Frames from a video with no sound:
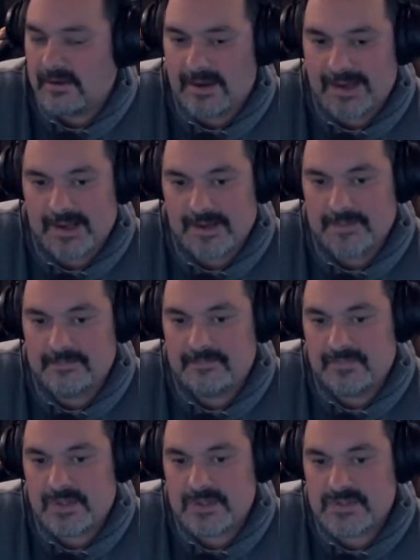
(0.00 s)
Um,
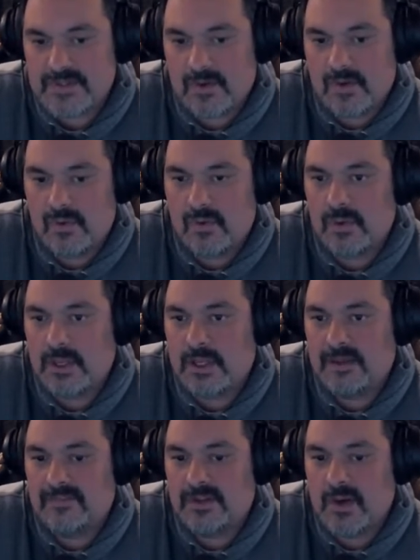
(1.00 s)
so
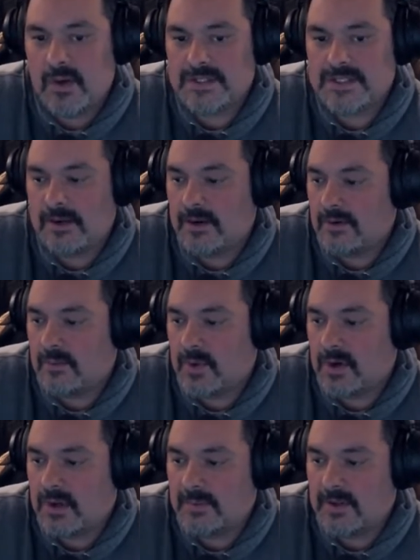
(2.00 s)
if you notice here,
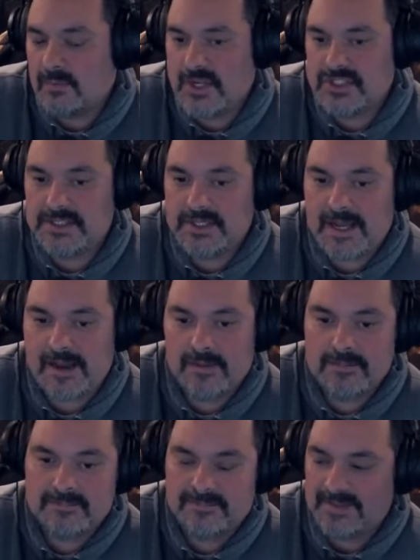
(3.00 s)
we're going to be reaching down.